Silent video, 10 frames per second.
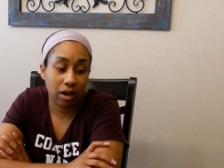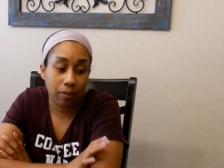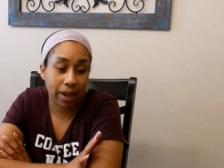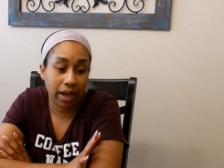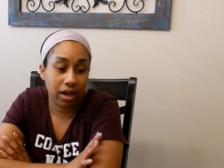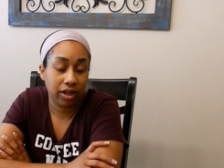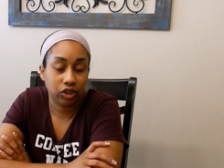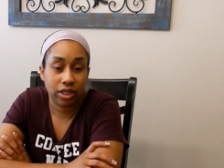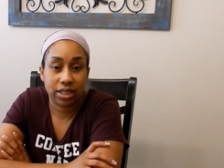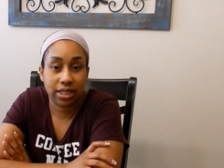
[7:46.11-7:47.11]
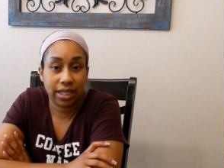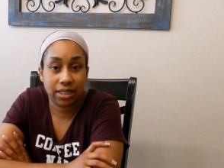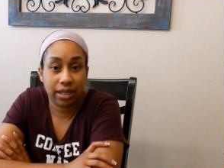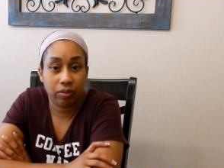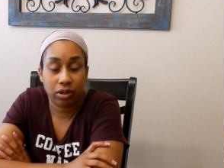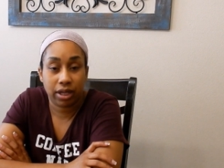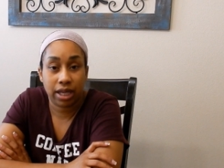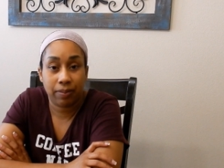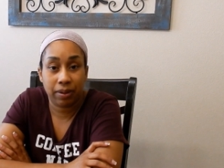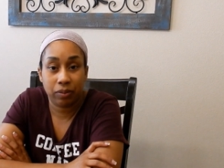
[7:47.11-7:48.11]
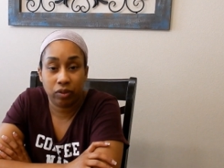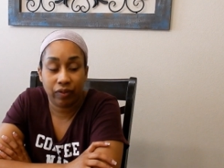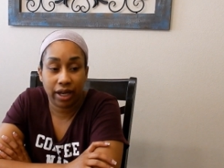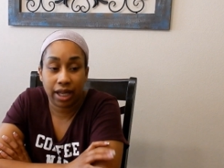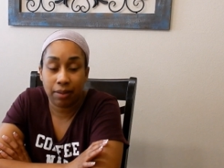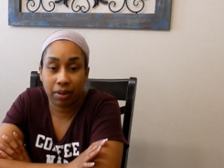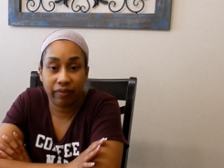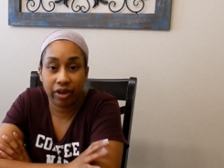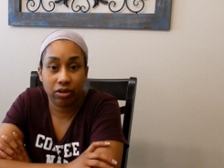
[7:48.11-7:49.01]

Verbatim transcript: I'll pay the 160 and we'll keep it moving and keep our